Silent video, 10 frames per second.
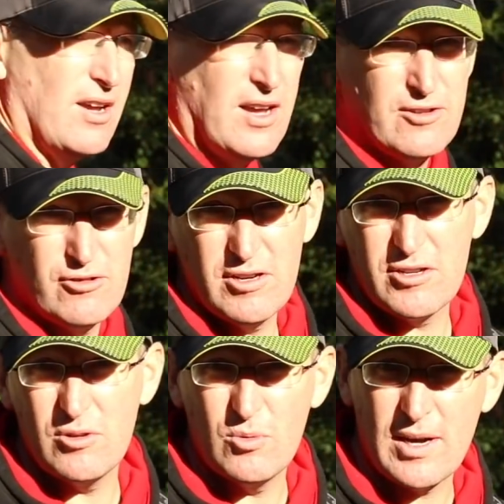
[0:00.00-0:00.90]
a
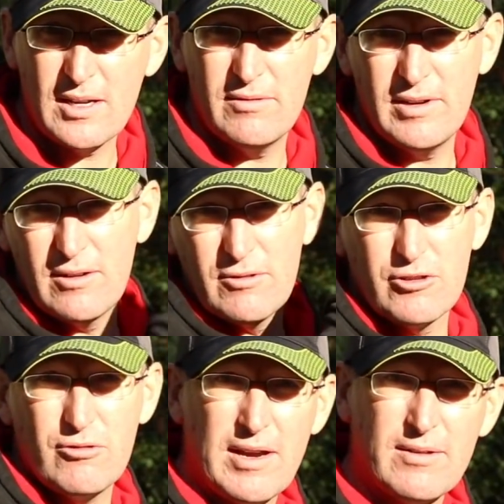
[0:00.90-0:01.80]
traditional waggler rig or a
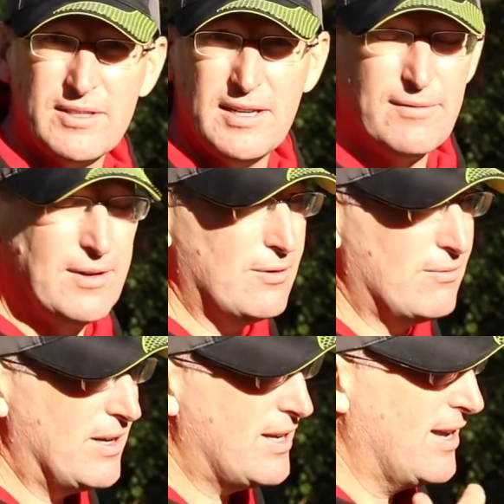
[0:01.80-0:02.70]
strung out stick float
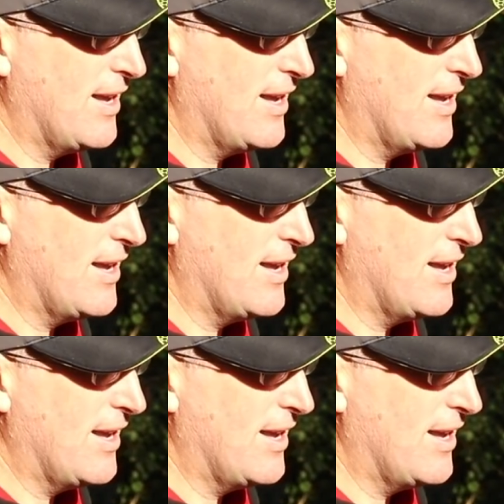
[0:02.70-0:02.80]
rig,